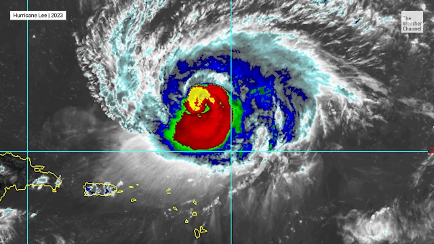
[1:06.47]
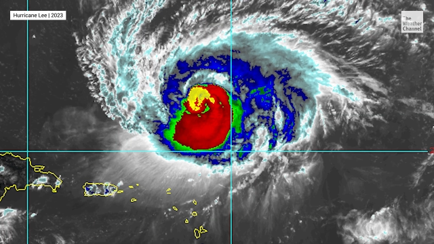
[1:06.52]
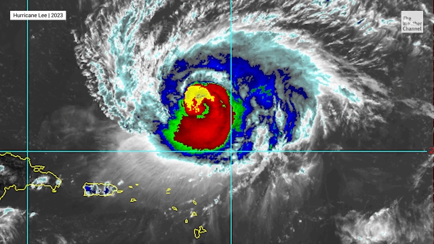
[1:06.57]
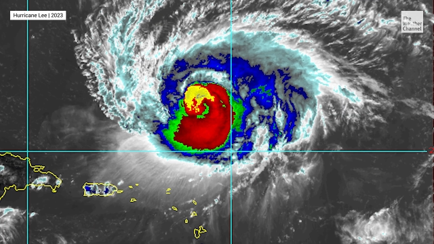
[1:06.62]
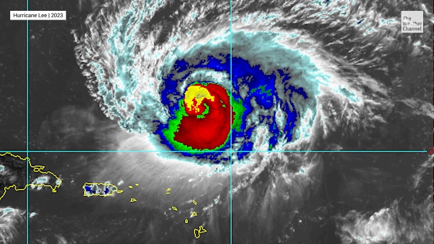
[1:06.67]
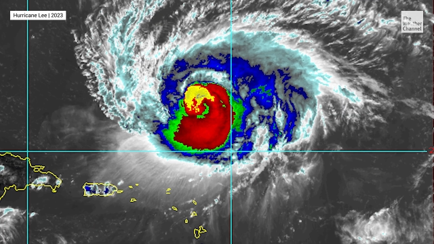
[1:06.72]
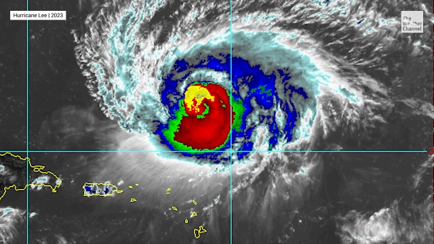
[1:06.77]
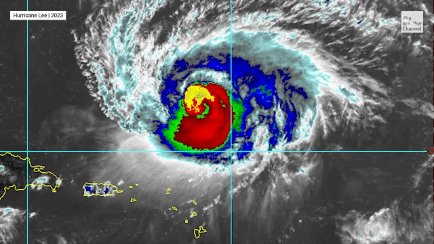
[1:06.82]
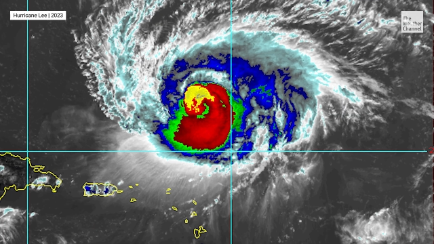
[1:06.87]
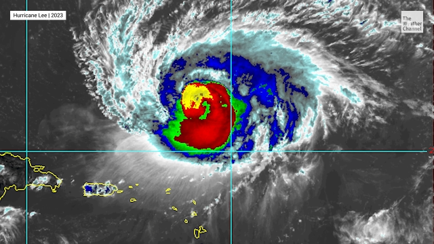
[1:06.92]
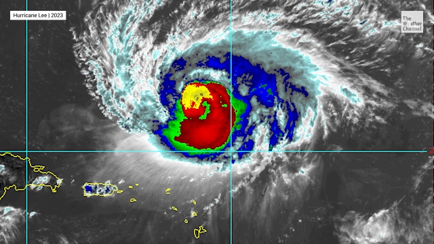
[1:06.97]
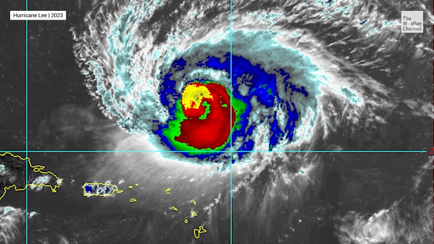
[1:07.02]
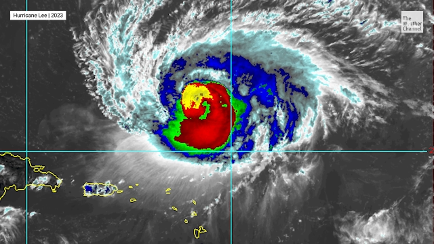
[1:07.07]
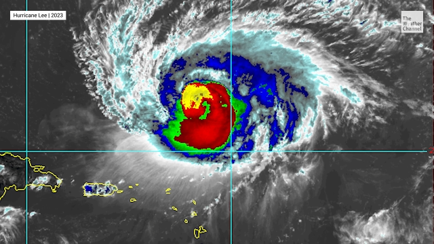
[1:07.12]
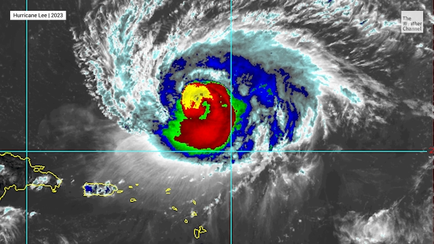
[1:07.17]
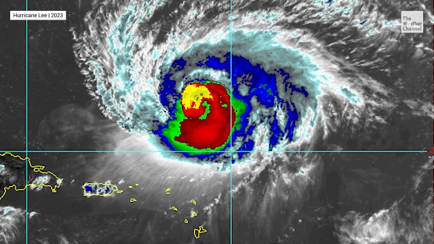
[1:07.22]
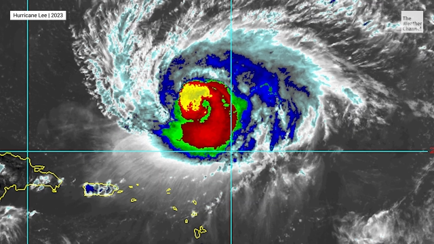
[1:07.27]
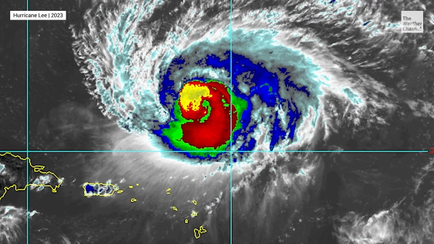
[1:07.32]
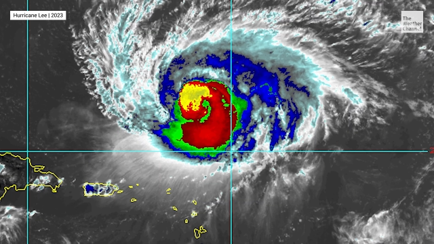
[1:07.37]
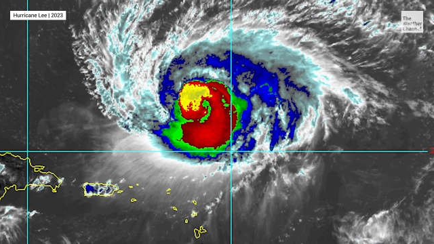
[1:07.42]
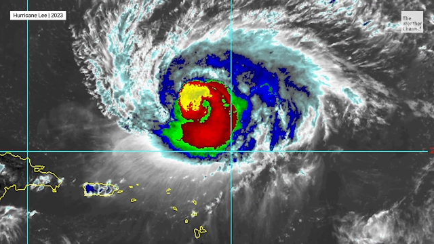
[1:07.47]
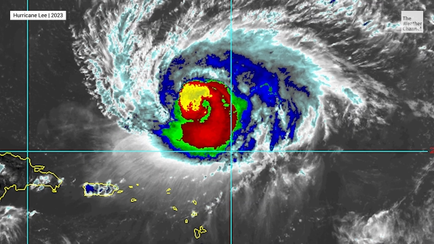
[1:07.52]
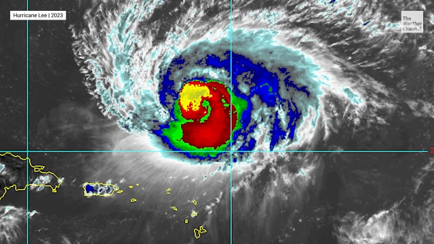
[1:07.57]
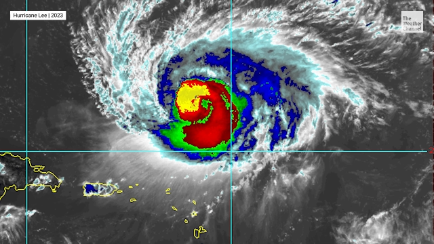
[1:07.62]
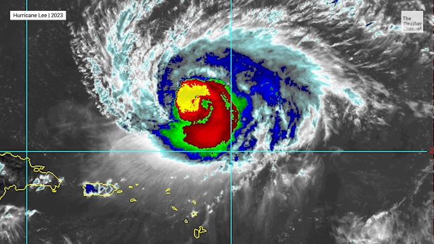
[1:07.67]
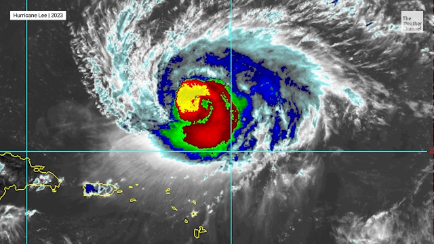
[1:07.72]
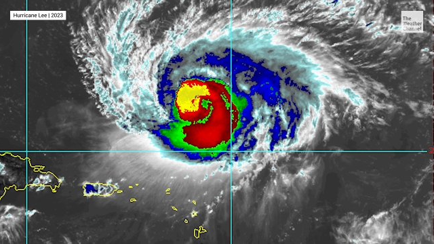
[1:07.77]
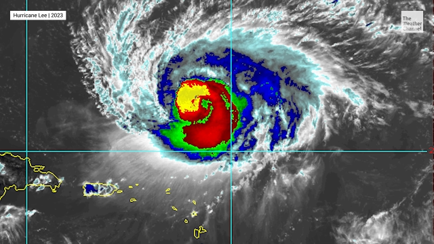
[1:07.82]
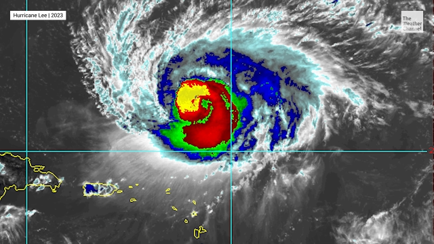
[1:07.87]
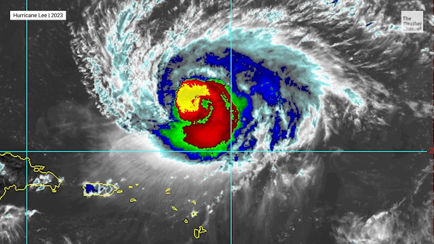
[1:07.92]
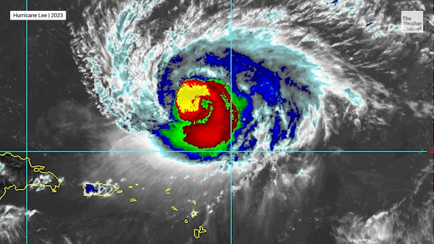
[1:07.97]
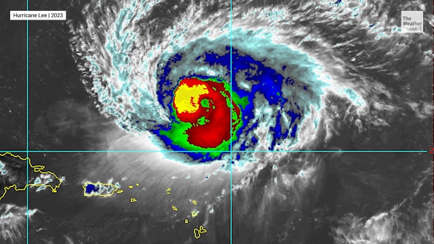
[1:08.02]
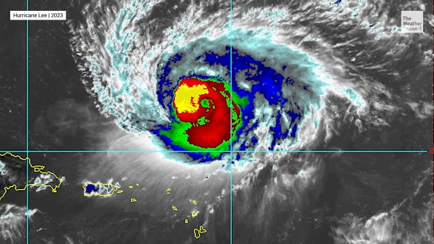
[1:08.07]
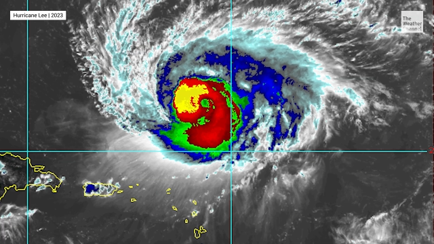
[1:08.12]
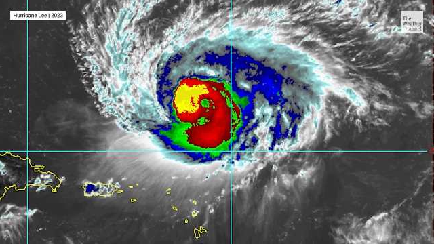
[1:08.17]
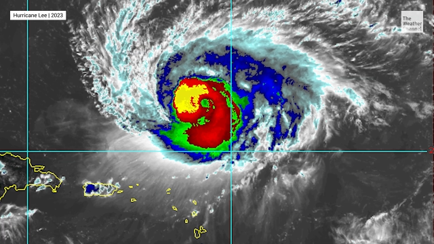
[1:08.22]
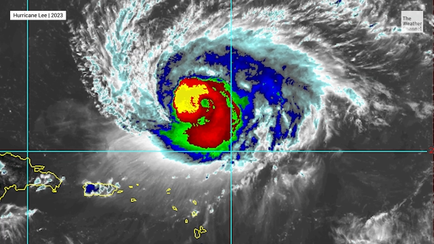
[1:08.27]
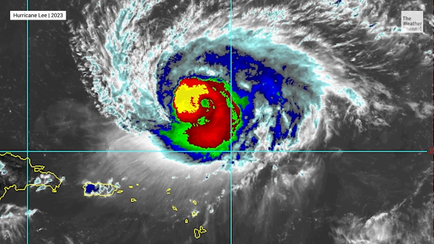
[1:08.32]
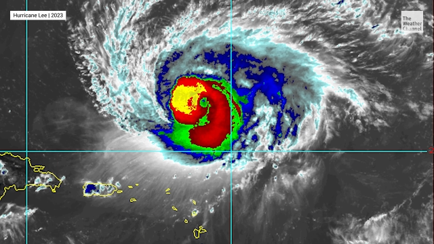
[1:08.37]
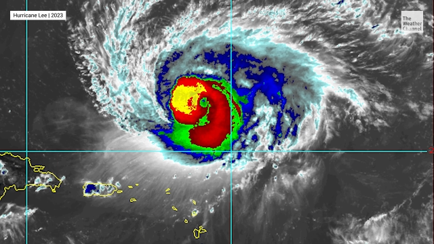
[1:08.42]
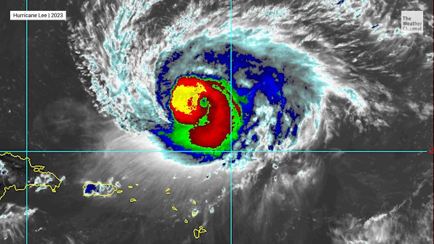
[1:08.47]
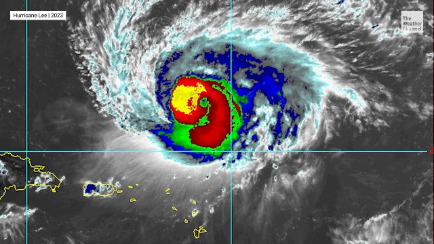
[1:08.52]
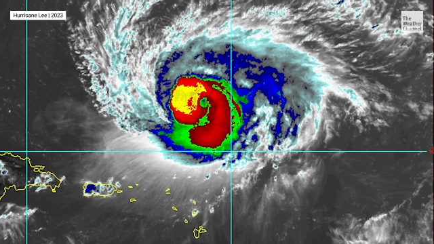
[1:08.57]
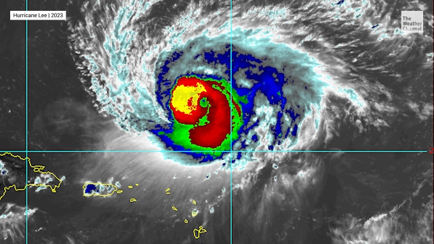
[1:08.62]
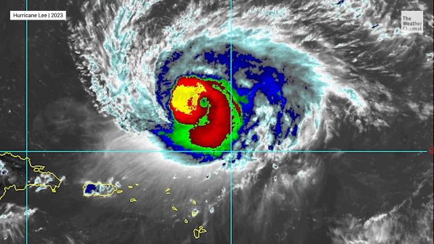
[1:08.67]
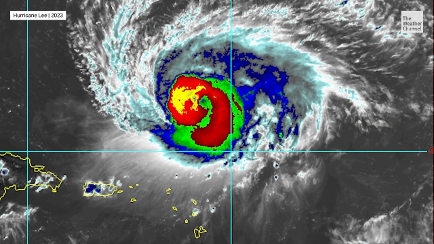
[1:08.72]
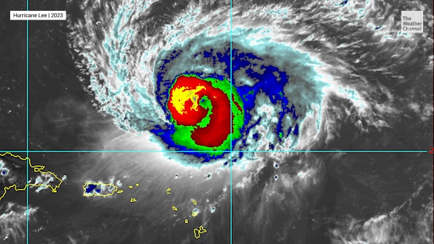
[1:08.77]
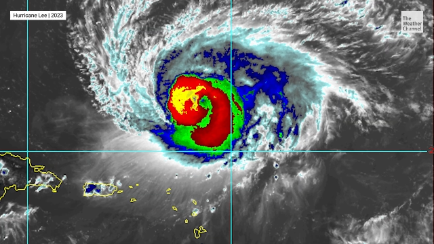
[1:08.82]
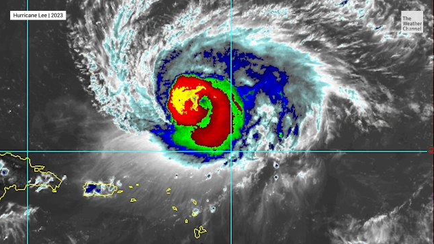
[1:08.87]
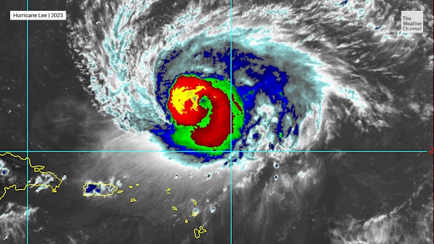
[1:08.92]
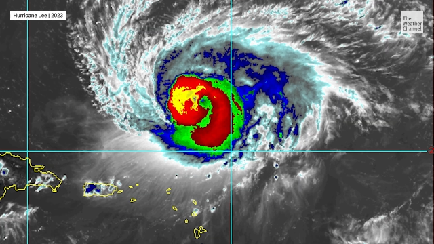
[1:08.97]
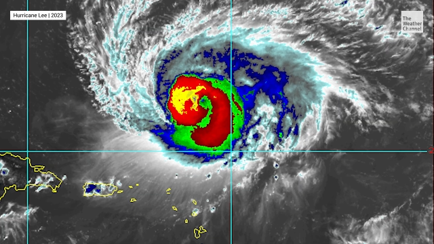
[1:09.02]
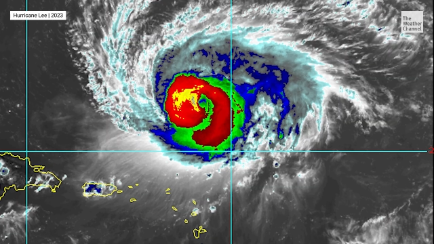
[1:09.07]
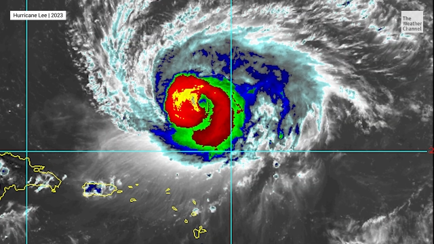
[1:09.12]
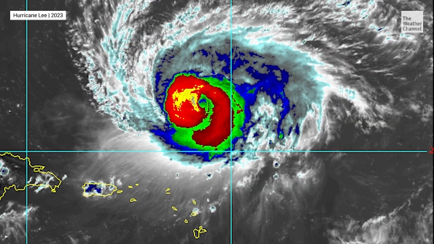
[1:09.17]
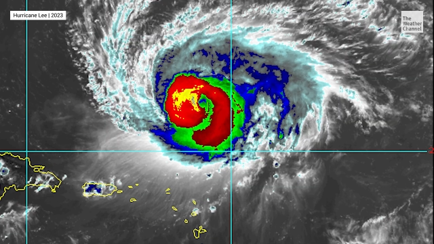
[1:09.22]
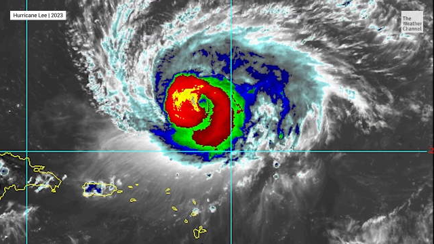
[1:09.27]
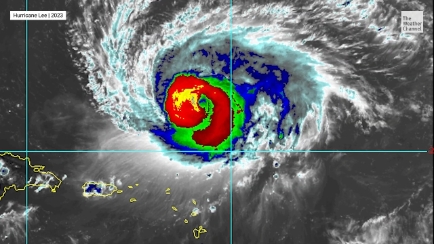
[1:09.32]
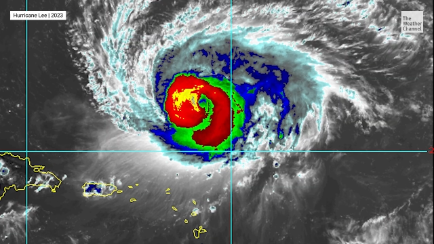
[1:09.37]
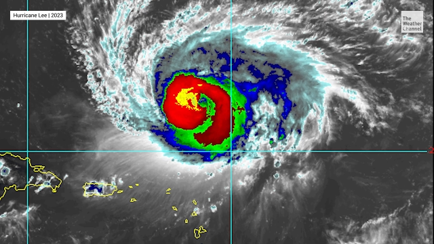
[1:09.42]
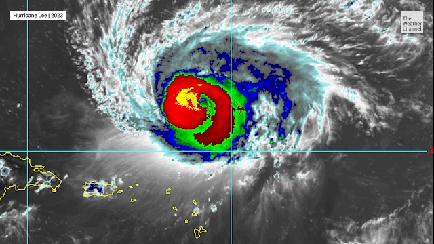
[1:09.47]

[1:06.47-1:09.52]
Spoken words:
(no speaker visible)